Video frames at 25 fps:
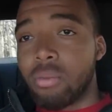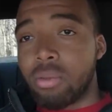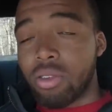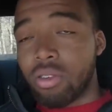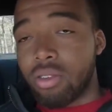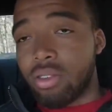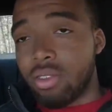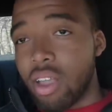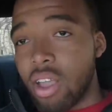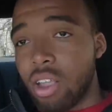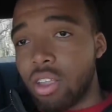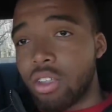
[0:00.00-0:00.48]

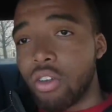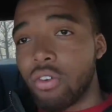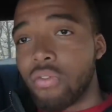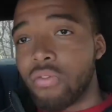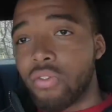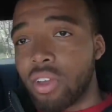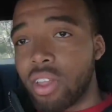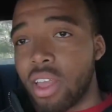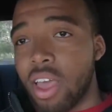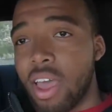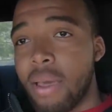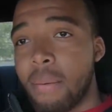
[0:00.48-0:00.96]
so stay
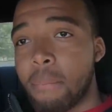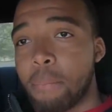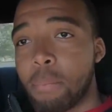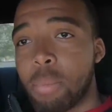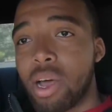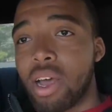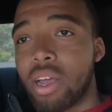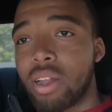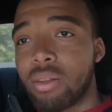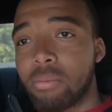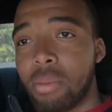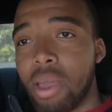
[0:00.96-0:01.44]
tuned for that.
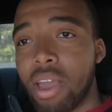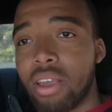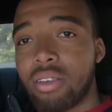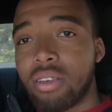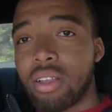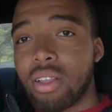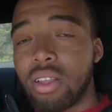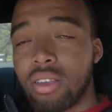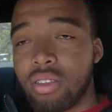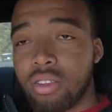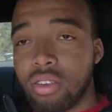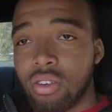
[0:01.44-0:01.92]
But
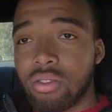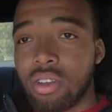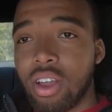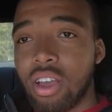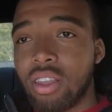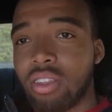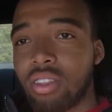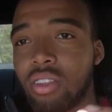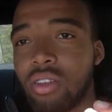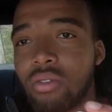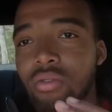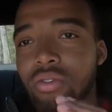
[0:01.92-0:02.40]
basically, so
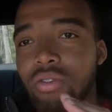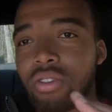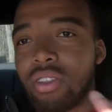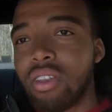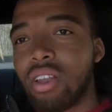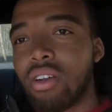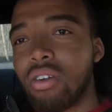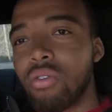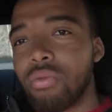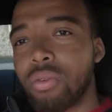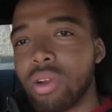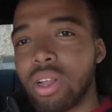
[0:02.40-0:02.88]
there was
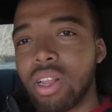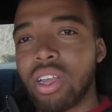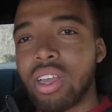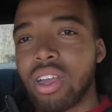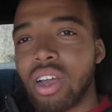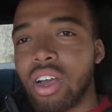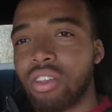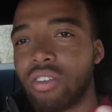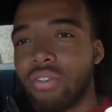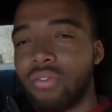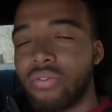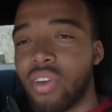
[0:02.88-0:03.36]
no
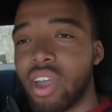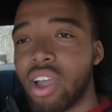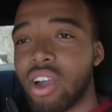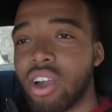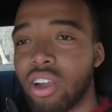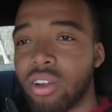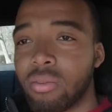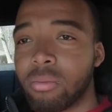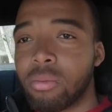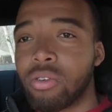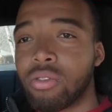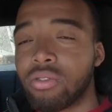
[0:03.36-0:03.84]
really other
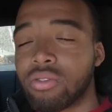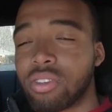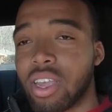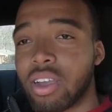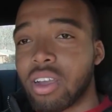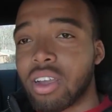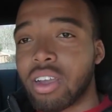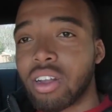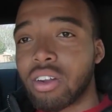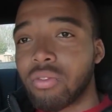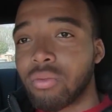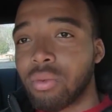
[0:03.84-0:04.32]
variables
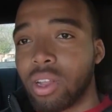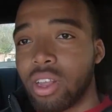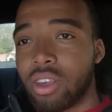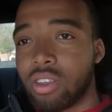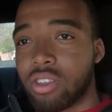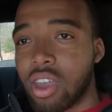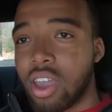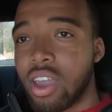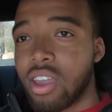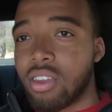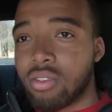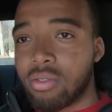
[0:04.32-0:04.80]
that could have really
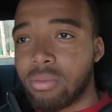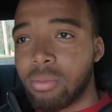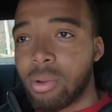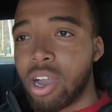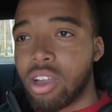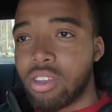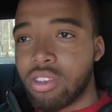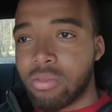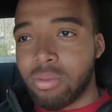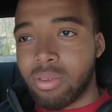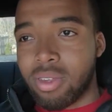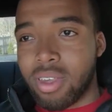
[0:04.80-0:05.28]
changed
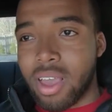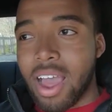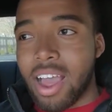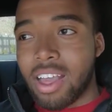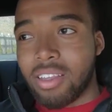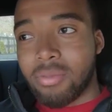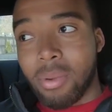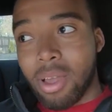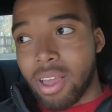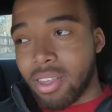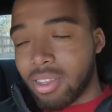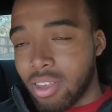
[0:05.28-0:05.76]
much
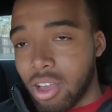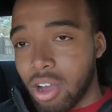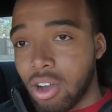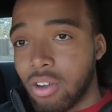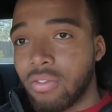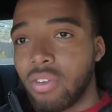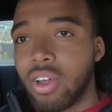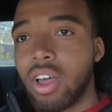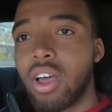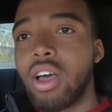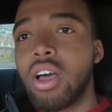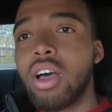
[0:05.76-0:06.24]
besides
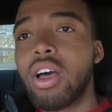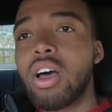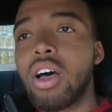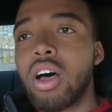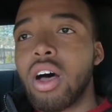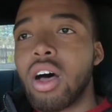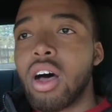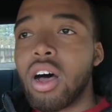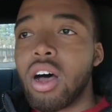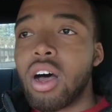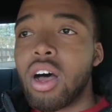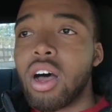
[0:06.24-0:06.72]
myself.
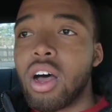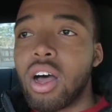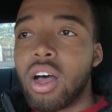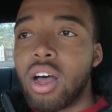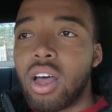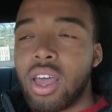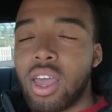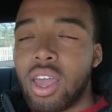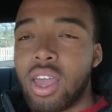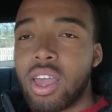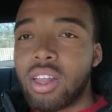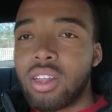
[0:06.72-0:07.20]

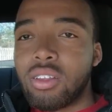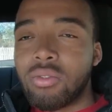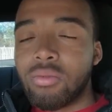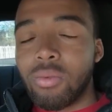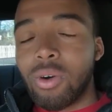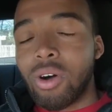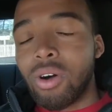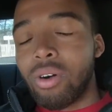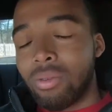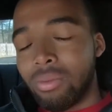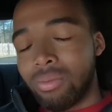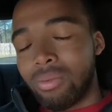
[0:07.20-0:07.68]

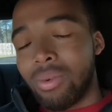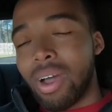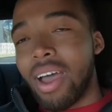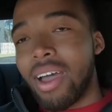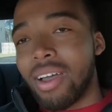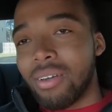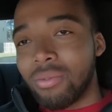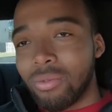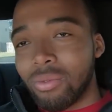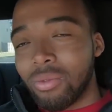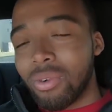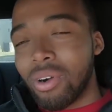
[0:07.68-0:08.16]
And
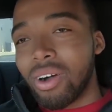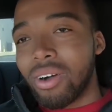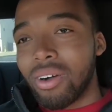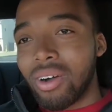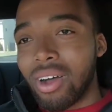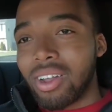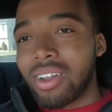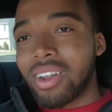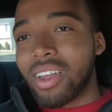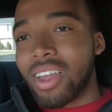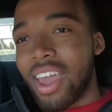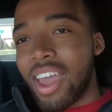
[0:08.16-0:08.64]

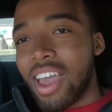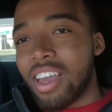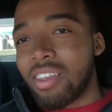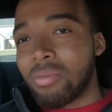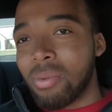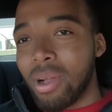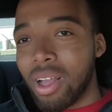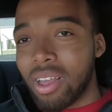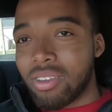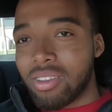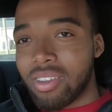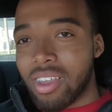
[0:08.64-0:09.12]
on the
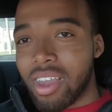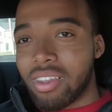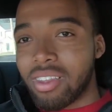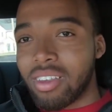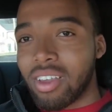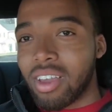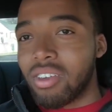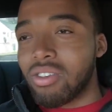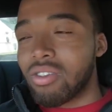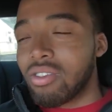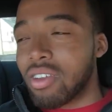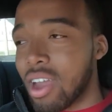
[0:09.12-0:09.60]
gas mileage
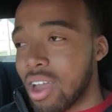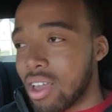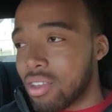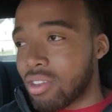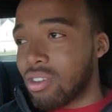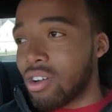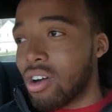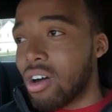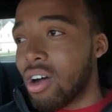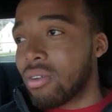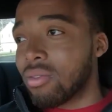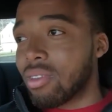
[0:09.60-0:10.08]
testing, as you
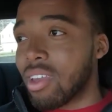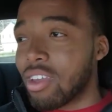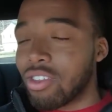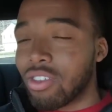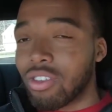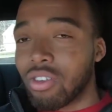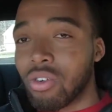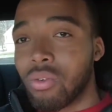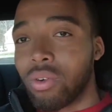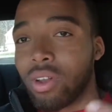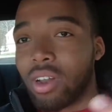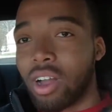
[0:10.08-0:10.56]
guys saw, I was
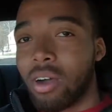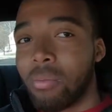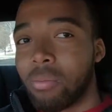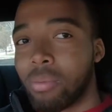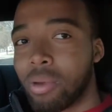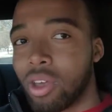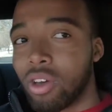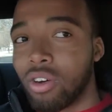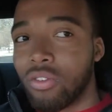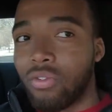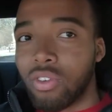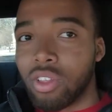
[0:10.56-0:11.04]
actually going
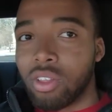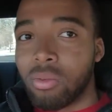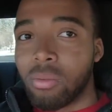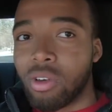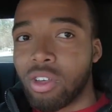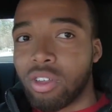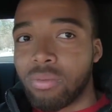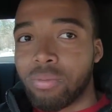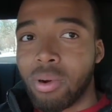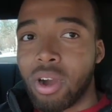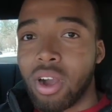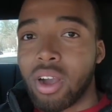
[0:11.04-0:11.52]
uphill for the
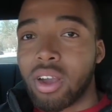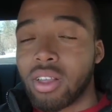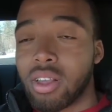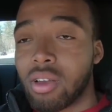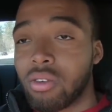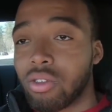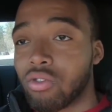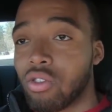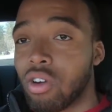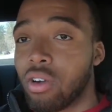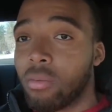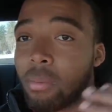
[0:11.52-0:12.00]
most part because
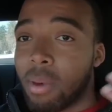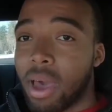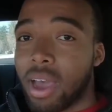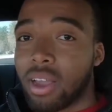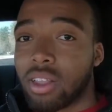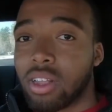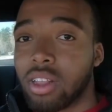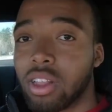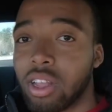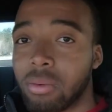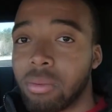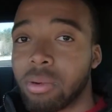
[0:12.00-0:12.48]
I was going
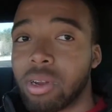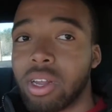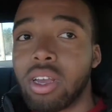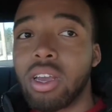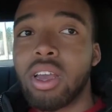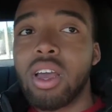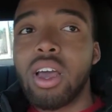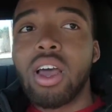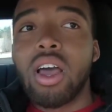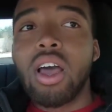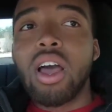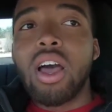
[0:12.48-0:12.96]
back to Liberty.